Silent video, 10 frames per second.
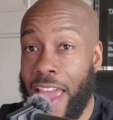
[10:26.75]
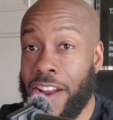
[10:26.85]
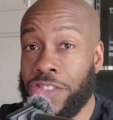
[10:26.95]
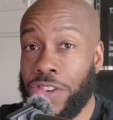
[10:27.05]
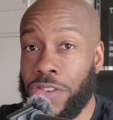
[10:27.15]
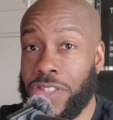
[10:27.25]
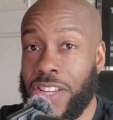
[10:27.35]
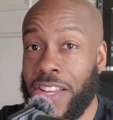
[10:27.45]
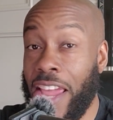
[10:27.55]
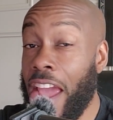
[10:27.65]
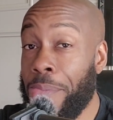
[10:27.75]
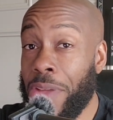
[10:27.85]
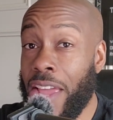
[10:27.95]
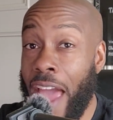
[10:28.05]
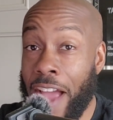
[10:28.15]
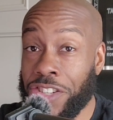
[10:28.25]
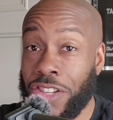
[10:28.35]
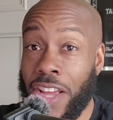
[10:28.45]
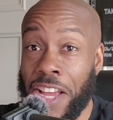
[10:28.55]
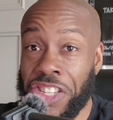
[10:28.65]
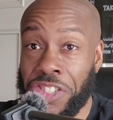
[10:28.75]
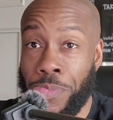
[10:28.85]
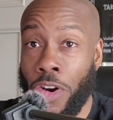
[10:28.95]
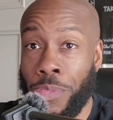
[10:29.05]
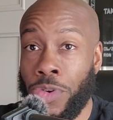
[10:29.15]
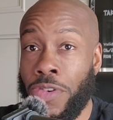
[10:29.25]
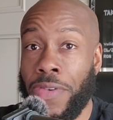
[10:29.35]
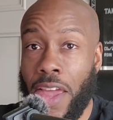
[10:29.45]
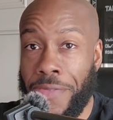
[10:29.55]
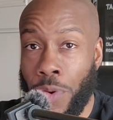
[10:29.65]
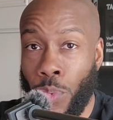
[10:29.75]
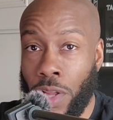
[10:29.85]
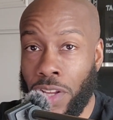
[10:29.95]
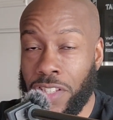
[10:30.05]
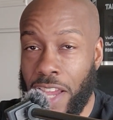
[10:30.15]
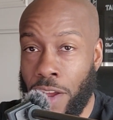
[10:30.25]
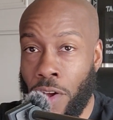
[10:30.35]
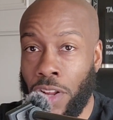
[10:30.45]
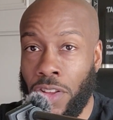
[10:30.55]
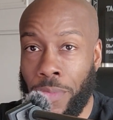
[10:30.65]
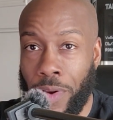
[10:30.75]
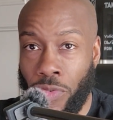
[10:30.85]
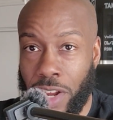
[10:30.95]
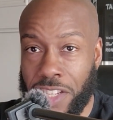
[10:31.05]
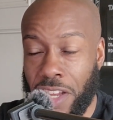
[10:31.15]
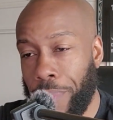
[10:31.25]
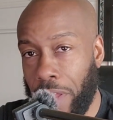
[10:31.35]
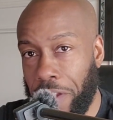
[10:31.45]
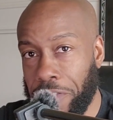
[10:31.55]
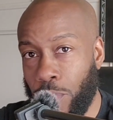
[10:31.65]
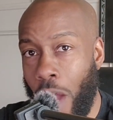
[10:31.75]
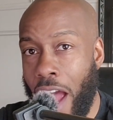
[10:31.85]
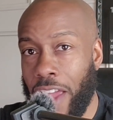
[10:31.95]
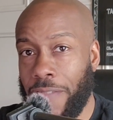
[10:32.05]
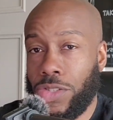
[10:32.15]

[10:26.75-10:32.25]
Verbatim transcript: and uncertainty can be actually a smart move if you're willing to take on a little bit of risk, but here's why.